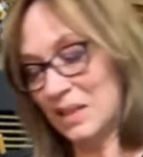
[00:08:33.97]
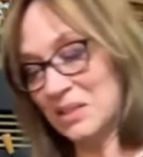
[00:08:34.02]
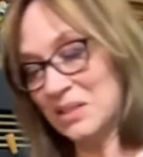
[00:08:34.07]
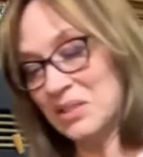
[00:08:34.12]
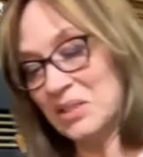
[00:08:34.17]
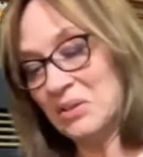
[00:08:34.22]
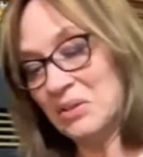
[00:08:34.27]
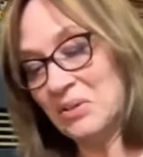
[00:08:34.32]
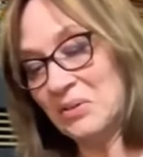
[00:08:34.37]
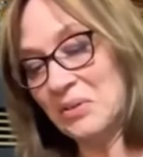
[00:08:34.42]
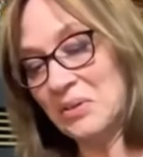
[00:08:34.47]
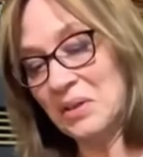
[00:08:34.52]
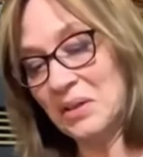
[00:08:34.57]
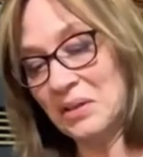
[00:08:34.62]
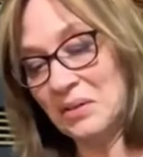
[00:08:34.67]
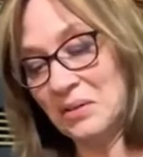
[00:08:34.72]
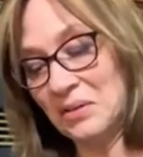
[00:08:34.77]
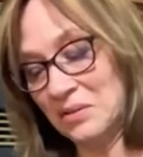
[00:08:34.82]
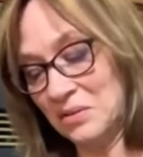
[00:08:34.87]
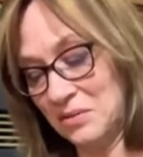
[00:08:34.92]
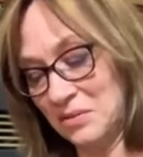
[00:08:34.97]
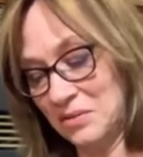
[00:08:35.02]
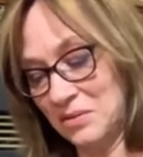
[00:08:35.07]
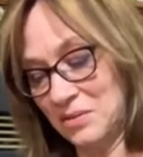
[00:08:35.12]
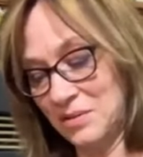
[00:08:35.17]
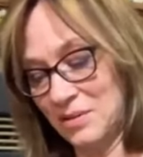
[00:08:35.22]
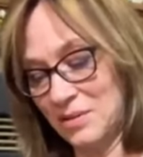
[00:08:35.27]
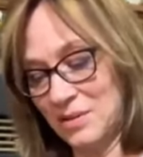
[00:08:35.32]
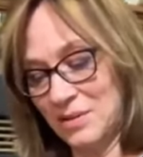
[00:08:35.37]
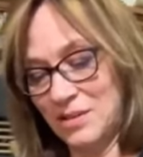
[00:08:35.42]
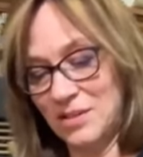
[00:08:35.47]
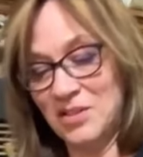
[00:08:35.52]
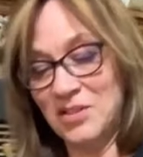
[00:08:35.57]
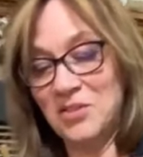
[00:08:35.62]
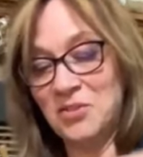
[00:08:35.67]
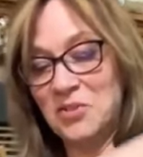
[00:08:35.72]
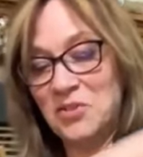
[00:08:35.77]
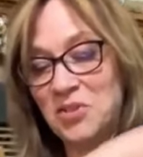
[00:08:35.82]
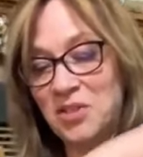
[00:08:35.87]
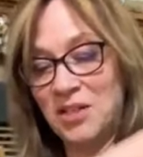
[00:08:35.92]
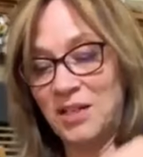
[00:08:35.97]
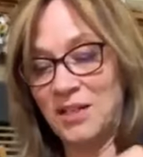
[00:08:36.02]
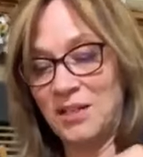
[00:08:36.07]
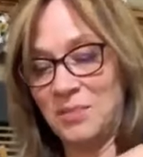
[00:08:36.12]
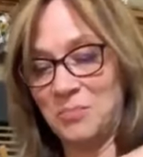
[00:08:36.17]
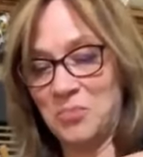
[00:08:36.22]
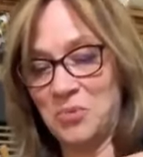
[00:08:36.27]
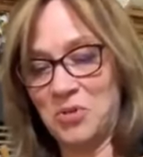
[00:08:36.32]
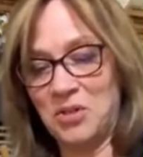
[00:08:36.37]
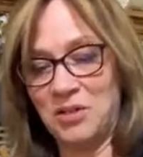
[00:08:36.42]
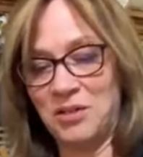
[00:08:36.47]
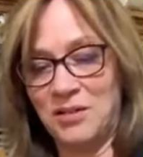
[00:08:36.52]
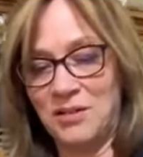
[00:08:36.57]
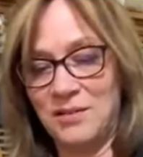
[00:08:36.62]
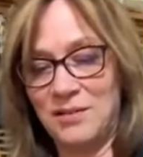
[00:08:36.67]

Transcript: until they're no good anymore.